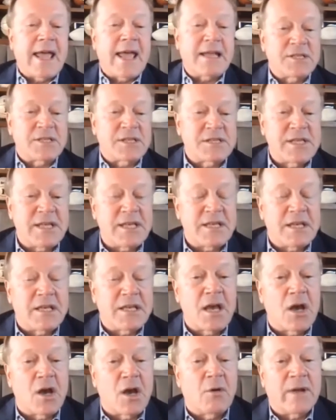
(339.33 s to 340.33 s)
As a
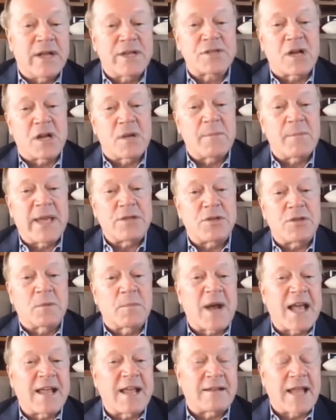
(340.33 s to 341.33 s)
CEO, it's going to make your
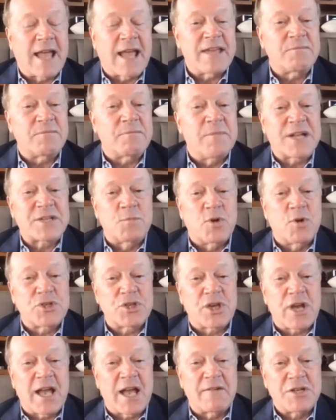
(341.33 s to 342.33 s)
life much more
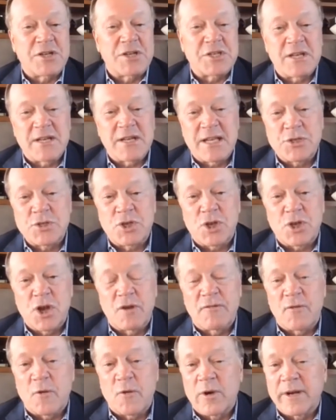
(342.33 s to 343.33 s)
challenging as you
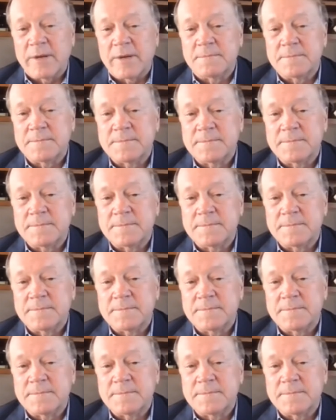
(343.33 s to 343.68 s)
go forward.